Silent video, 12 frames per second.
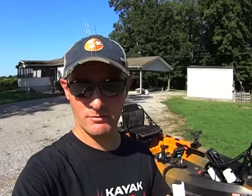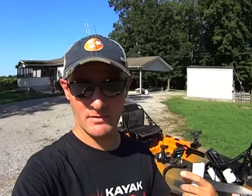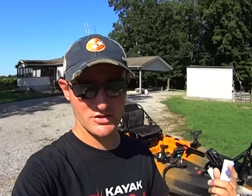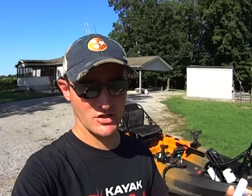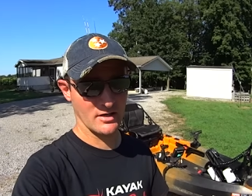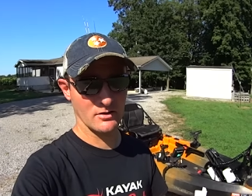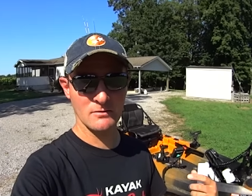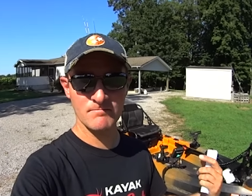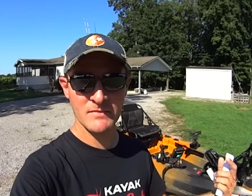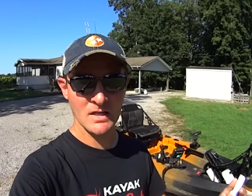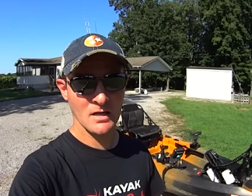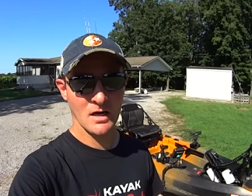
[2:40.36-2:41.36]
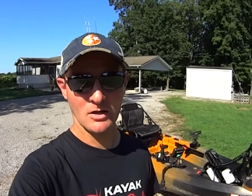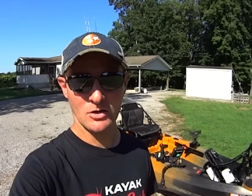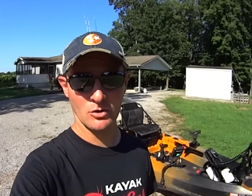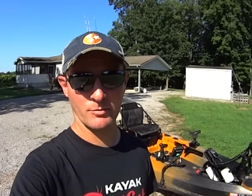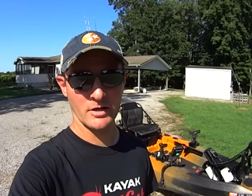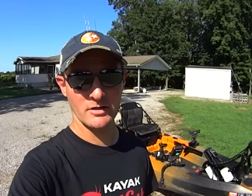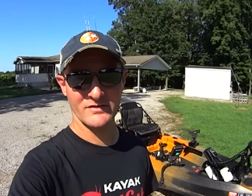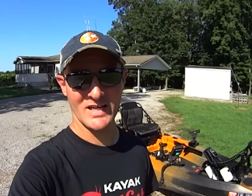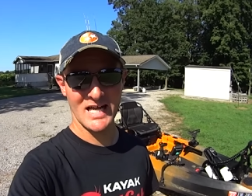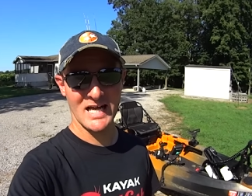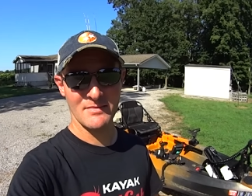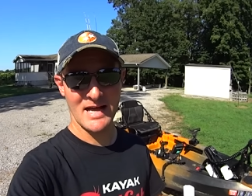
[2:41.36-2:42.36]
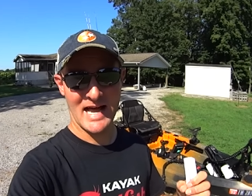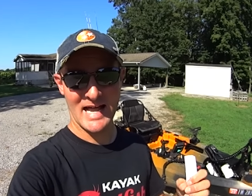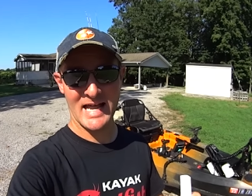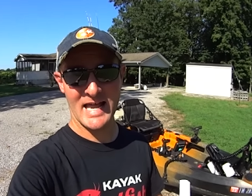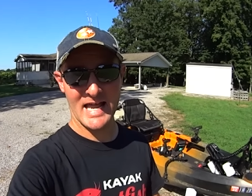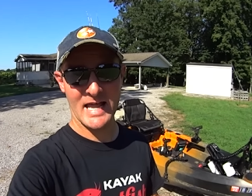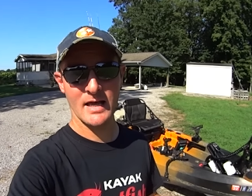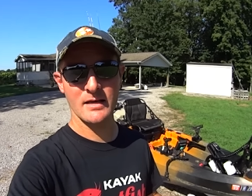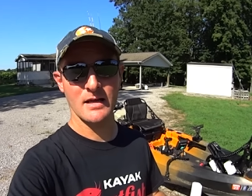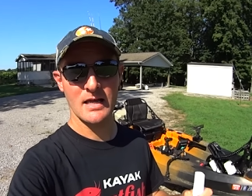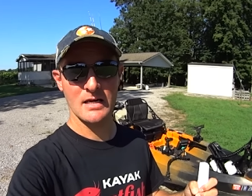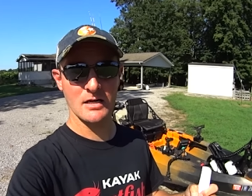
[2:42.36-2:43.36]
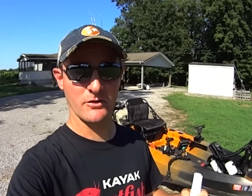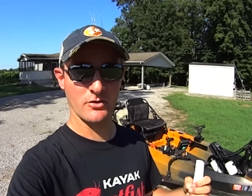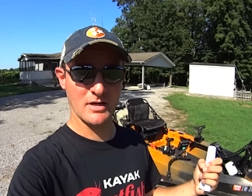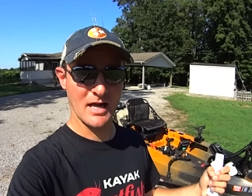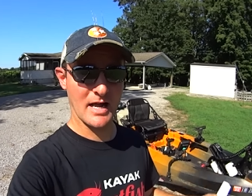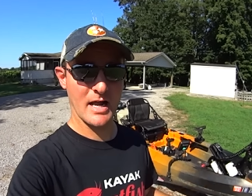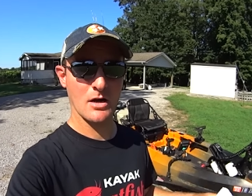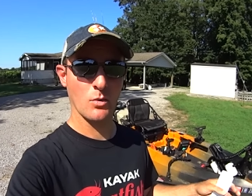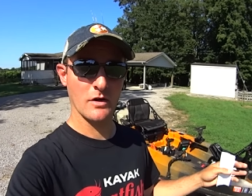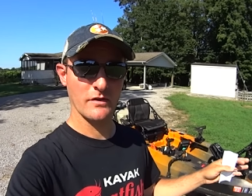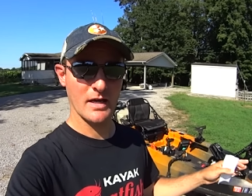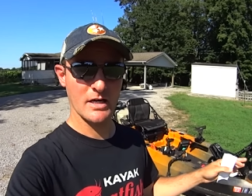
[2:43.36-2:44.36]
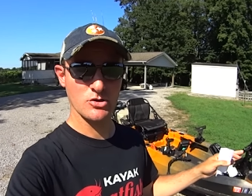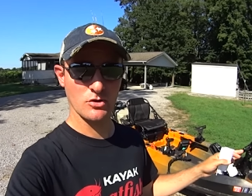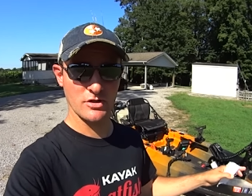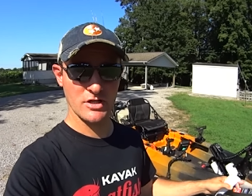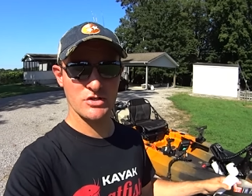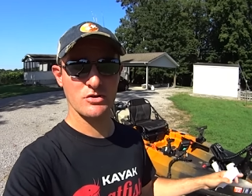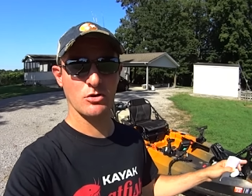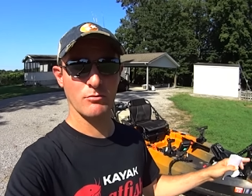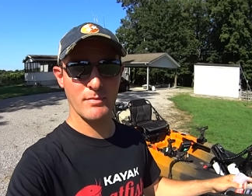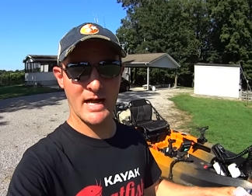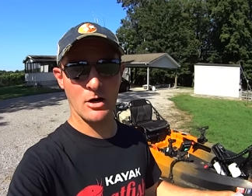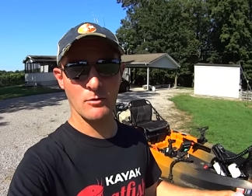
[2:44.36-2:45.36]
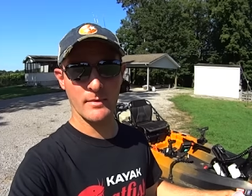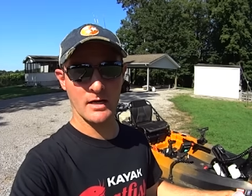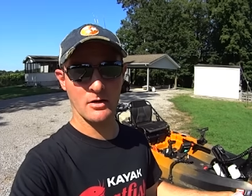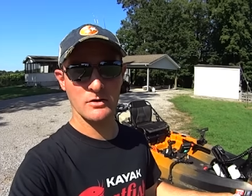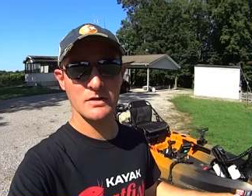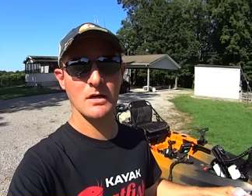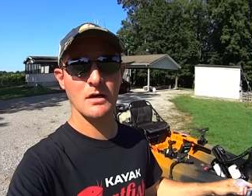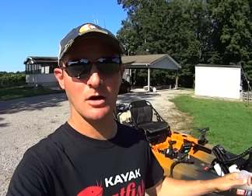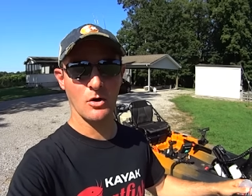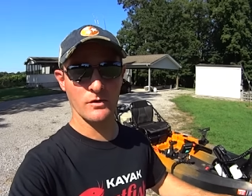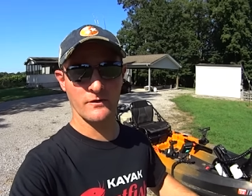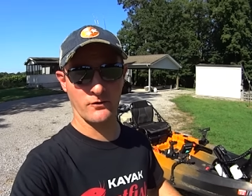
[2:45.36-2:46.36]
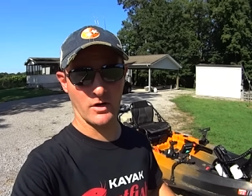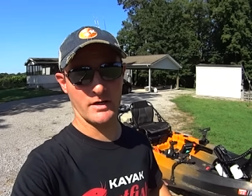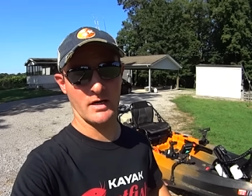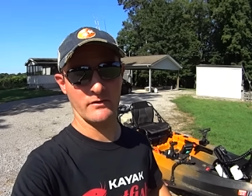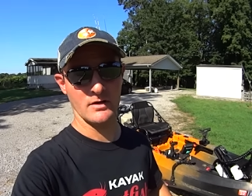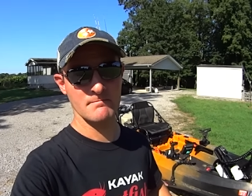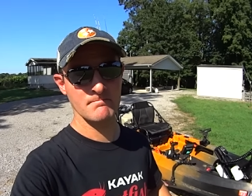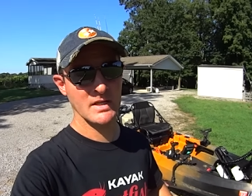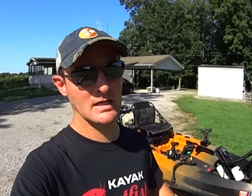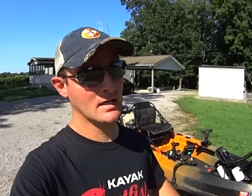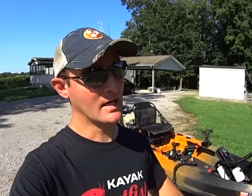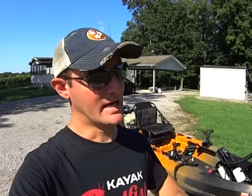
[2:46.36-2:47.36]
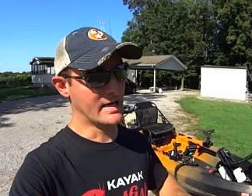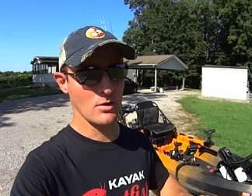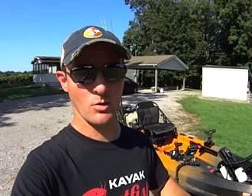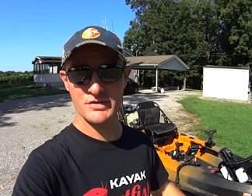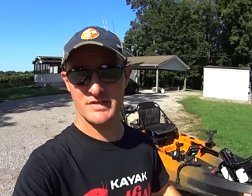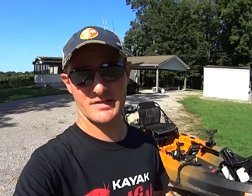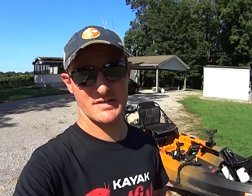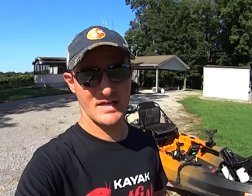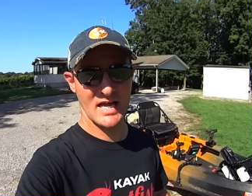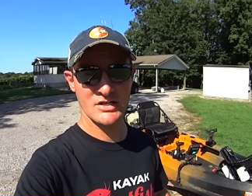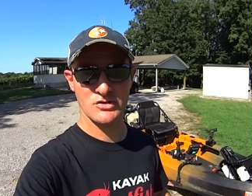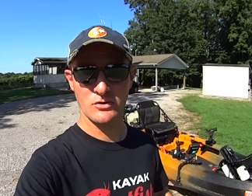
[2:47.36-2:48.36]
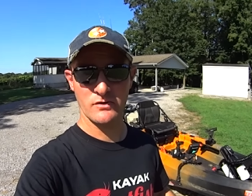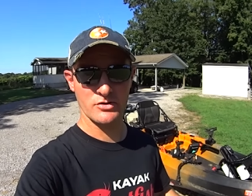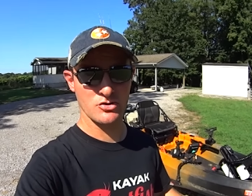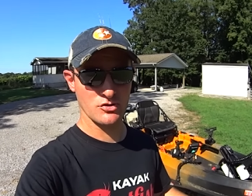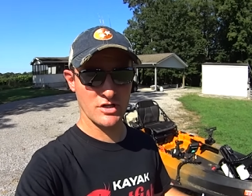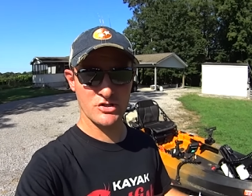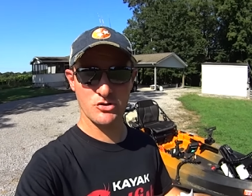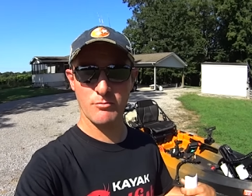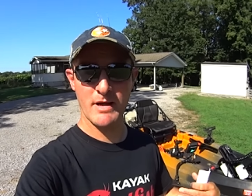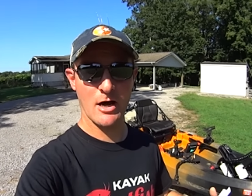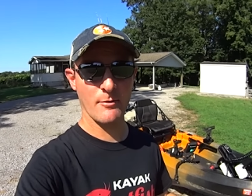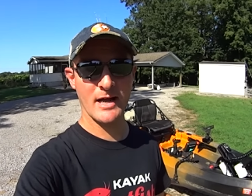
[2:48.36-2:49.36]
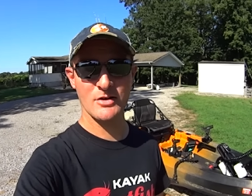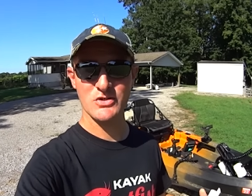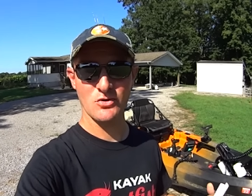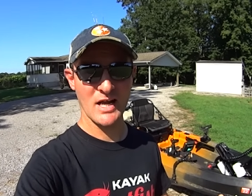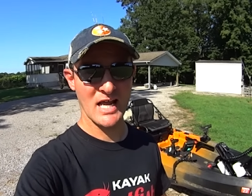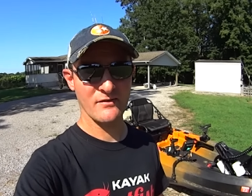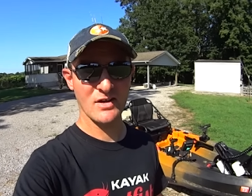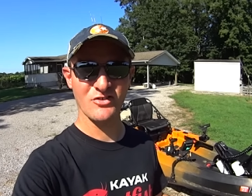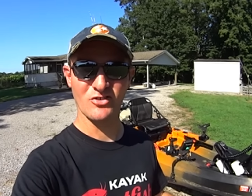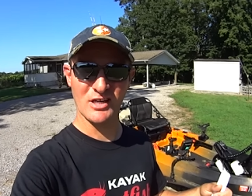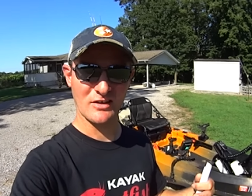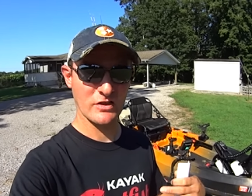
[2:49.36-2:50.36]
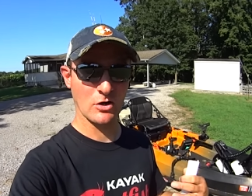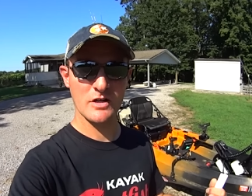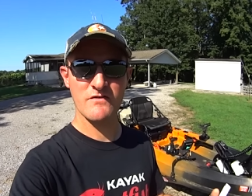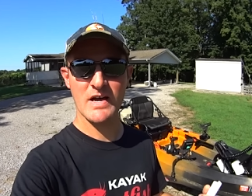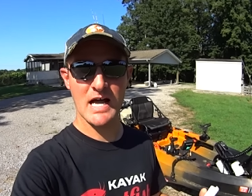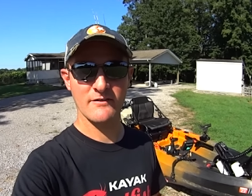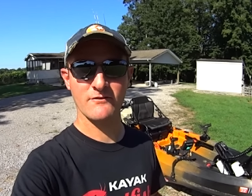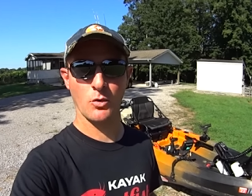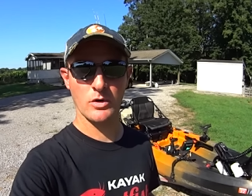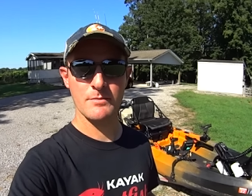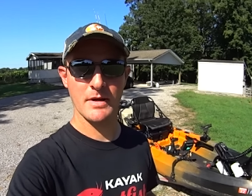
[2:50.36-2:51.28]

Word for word: with my channel a long period of time, I had another kayak with a traditional bow mount on the front of it, and it was a disaster. The traditional bow mounts are heavy, they're like 35, 40